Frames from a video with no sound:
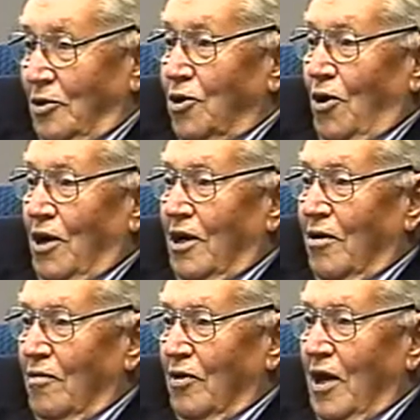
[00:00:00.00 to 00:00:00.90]
enjoyed
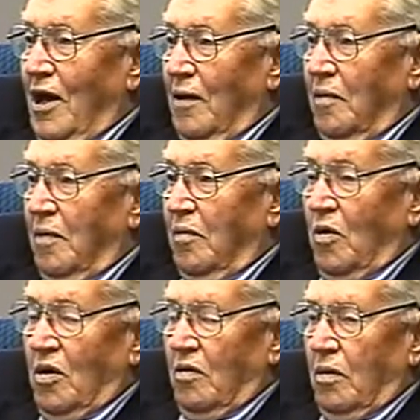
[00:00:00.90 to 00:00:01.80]
it over there. But,
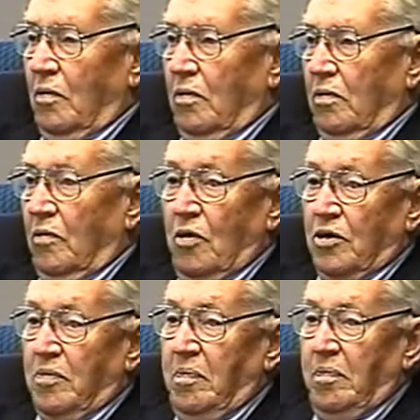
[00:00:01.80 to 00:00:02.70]
well, it
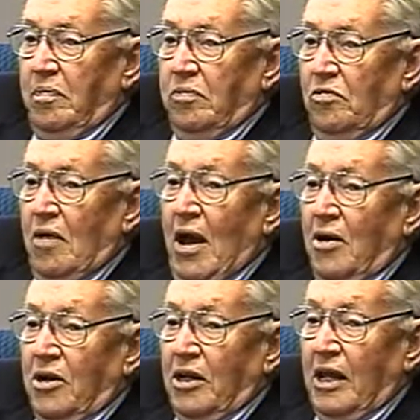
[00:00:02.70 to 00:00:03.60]
wasn't
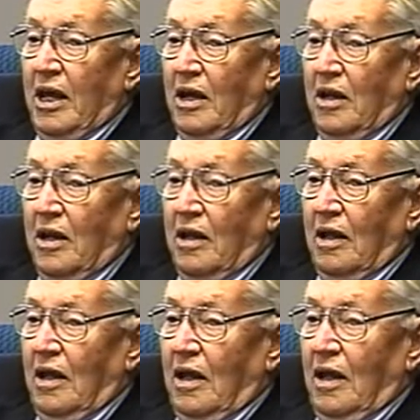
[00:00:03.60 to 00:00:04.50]
crowded then.
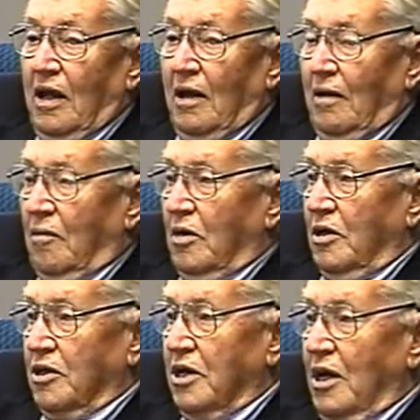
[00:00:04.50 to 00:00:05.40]

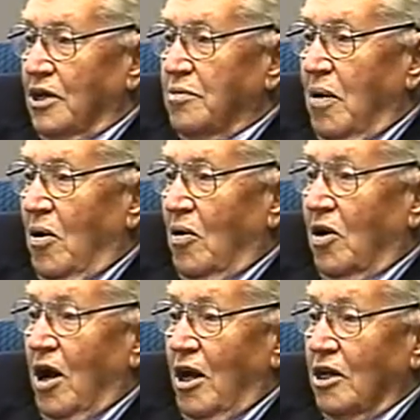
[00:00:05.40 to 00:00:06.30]
We just had a
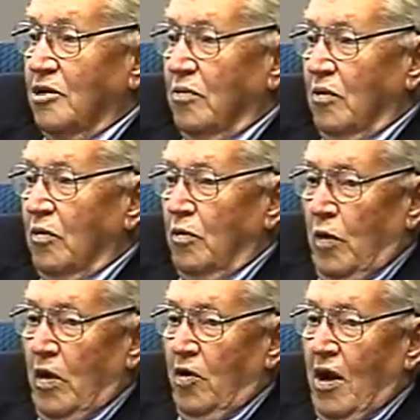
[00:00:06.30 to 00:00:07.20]
small cottage, but
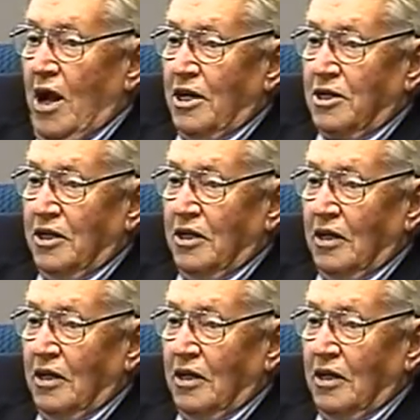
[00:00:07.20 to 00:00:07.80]
we winterized